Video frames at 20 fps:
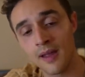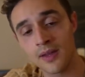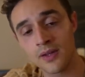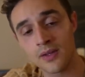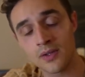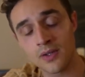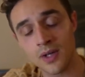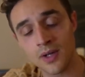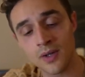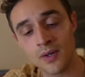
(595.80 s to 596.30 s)

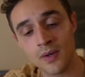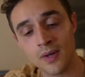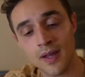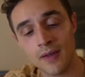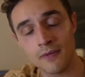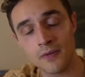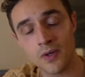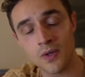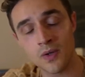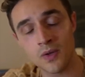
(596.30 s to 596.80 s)
So
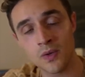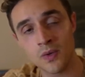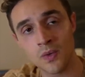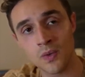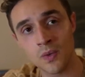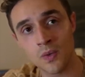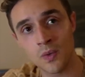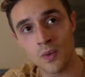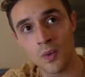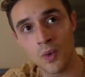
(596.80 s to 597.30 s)
if
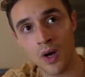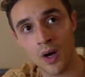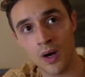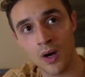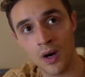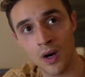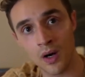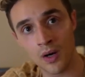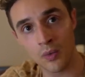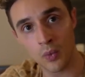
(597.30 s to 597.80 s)
you
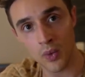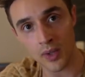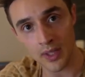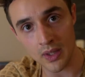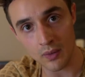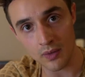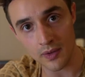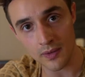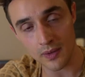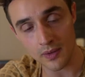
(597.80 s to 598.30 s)
are
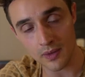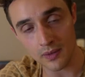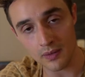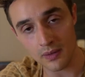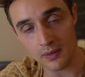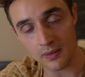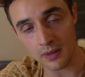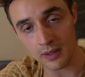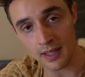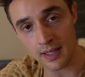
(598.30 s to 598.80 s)
working with
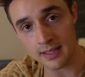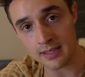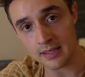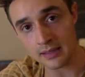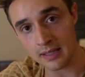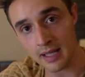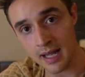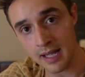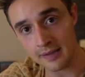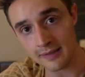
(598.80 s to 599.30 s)
clients a
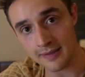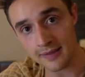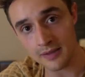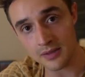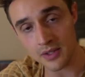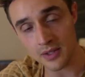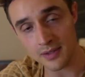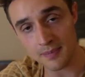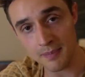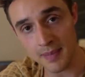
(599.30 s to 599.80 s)
lot,
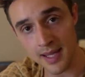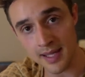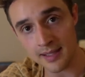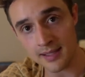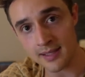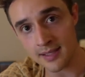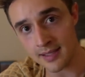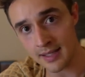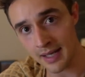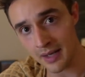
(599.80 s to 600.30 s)
then just make a
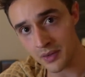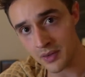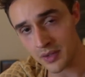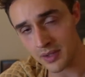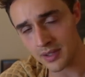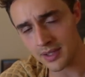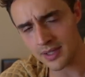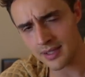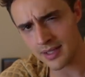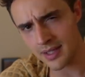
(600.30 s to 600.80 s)

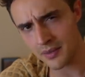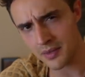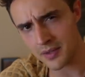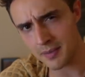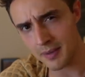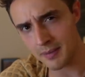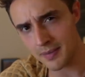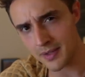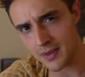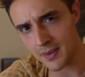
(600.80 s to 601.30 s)
distinction
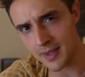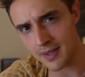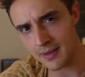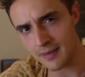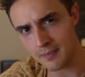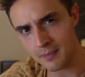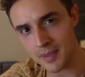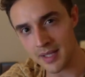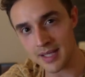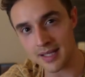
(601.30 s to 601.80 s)
distinguishment
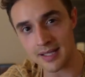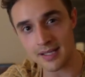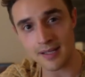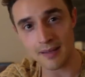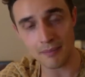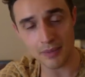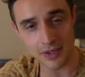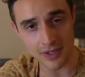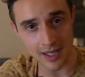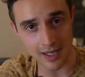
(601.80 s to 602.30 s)
between being
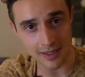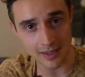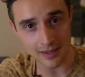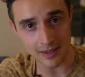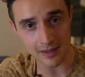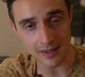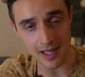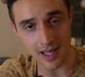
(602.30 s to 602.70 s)
sympathetic